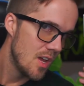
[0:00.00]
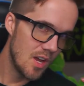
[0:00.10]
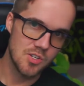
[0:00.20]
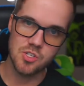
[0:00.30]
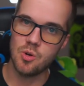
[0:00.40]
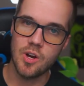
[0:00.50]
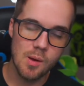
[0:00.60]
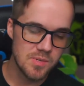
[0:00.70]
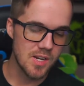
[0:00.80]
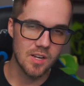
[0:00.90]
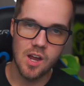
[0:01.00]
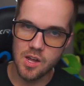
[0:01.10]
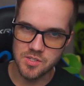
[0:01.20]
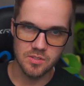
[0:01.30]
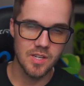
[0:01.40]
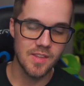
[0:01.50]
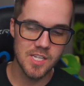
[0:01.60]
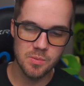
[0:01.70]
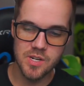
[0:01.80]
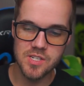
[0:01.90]
and just updating constantly. And
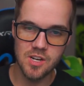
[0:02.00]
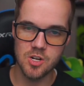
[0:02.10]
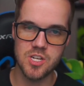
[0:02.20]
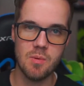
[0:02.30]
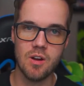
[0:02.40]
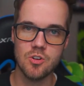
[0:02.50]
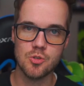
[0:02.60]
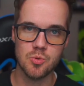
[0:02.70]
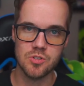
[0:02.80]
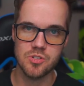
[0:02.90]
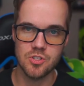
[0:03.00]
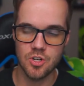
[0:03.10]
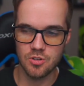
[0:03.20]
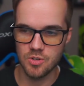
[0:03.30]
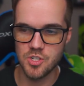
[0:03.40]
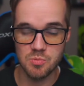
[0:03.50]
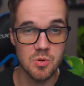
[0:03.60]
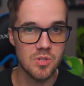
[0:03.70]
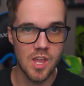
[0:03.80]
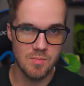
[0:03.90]
that's why CRT monitors were such a
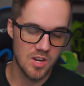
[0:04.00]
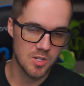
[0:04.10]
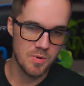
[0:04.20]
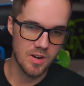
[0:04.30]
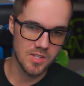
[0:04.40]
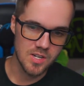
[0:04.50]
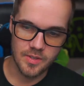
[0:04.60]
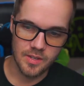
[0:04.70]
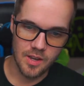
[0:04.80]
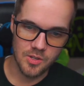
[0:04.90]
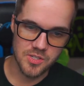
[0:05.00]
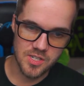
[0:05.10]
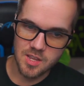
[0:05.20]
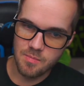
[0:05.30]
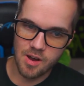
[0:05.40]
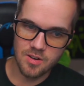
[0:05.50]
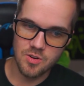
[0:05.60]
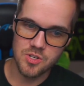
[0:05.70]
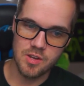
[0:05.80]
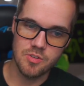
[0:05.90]
smooth gaming experience. LCD
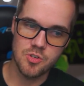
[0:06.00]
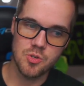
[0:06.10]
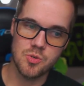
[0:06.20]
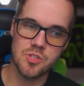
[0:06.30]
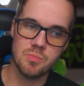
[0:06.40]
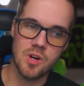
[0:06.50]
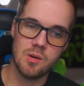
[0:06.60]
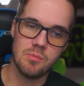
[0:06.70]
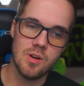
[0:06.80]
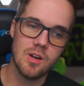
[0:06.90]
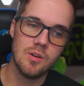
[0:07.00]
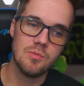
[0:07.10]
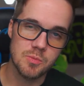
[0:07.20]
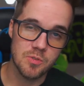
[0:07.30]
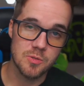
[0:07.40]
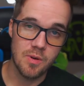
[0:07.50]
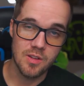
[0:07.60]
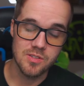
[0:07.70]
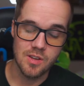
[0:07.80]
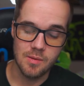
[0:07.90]
monitors have introduced the problem of
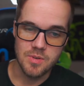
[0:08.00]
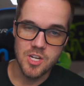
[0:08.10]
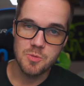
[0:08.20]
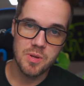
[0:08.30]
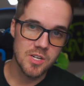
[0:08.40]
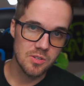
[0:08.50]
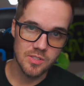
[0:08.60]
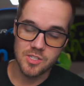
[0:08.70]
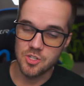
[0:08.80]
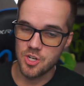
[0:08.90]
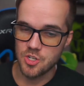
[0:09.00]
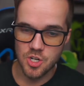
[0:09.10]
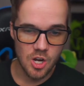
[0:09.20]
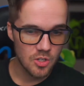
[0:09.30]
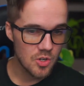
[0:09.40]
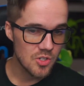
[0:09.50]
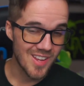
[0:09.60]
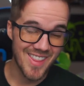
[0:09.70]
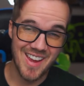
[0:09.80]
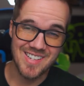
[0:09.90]
response time. Each pixel needs to change colors,
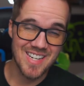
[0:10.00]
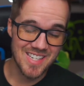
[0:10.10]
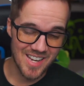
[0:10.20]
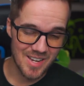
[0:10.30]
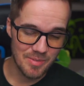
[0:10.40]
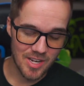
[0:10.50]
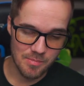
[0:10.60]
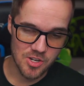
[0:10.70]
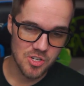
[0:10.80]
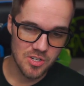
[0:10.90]
and that takes time, like I mentioned.